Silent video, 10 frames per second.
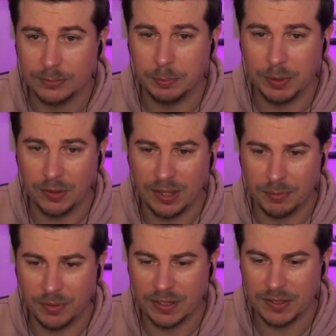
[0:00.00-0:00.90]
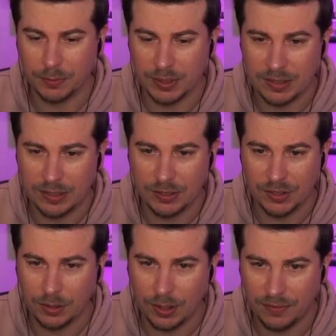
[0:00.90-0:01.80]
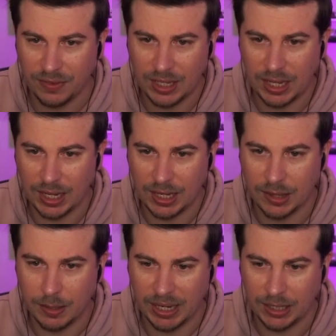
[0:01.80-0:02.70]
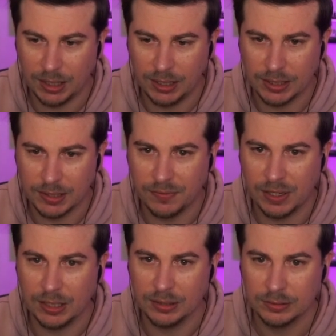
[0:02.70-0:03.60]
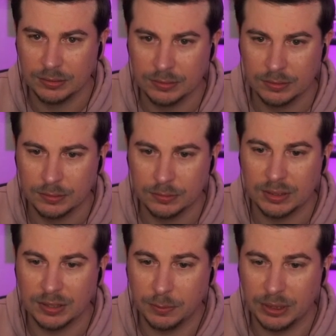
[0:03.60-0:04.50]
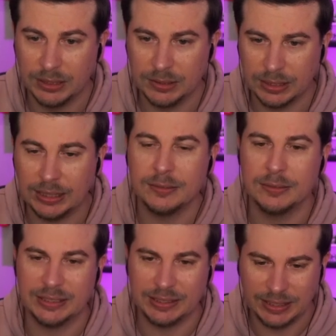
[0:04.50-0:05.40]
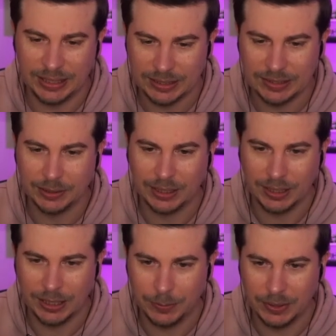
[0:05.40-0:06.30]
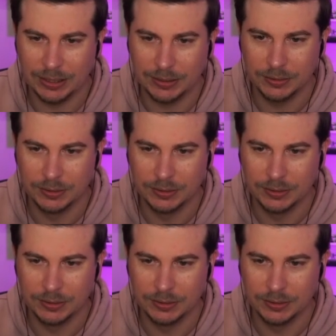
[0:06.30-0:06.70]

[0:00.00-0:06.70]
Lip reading: Both have Professor Research. They don't have the backline as of yet. Never mind. Ah, it's EX. Okay, here we go.